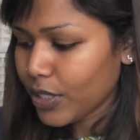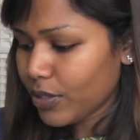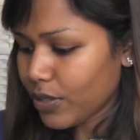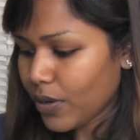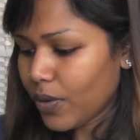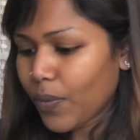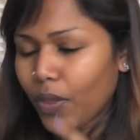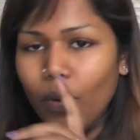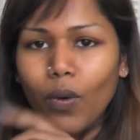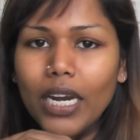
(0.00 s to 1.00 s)
so
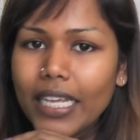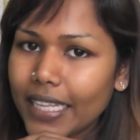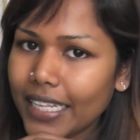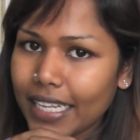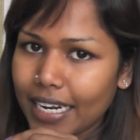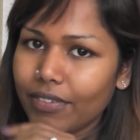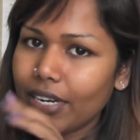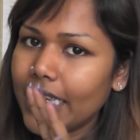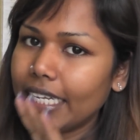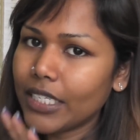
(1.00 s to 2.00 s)
the only thing that I
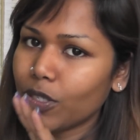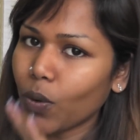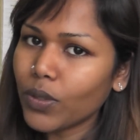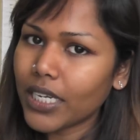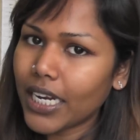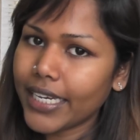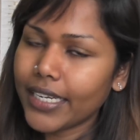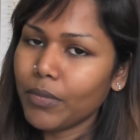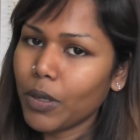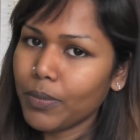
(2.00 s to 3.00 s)
really don't
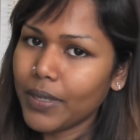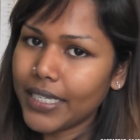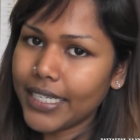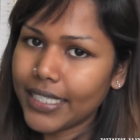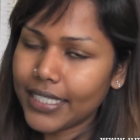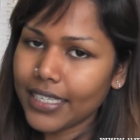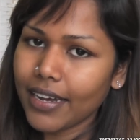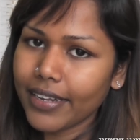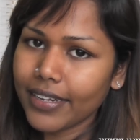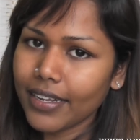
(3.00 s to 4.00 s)
like about burda
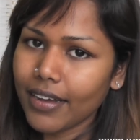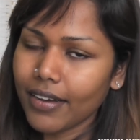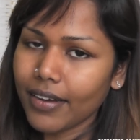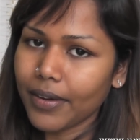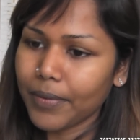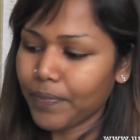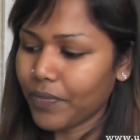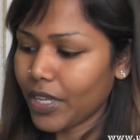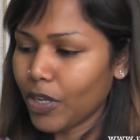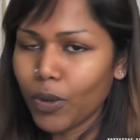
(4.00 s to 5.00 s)
style, um,
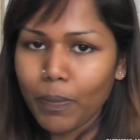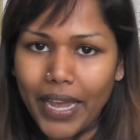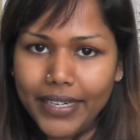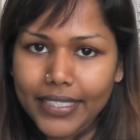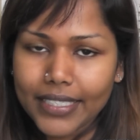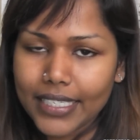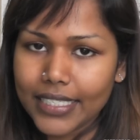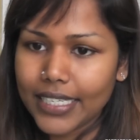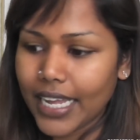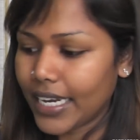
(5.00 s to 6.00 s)
you know, patterns
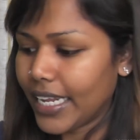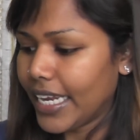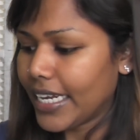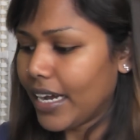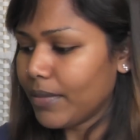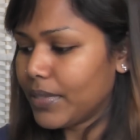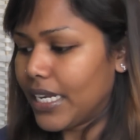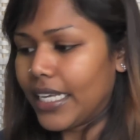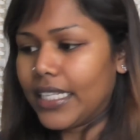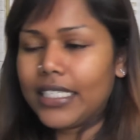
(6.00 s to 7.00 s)
is that it
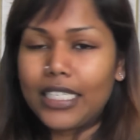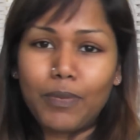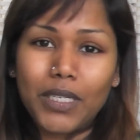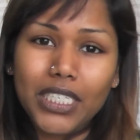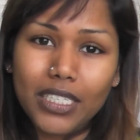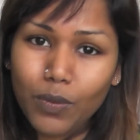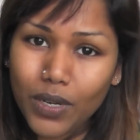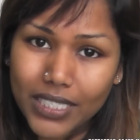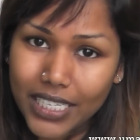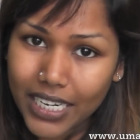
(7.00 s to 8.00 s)
comes like this, especially the
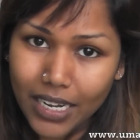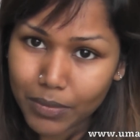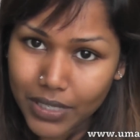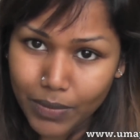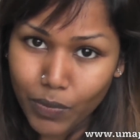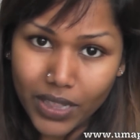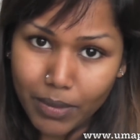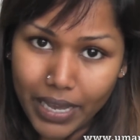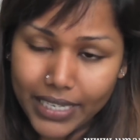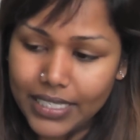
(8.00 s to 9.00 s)
ones that comes with
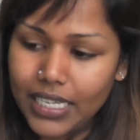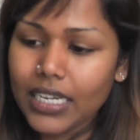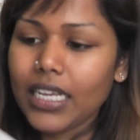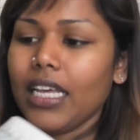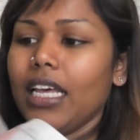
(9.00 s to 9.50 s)
the magazine.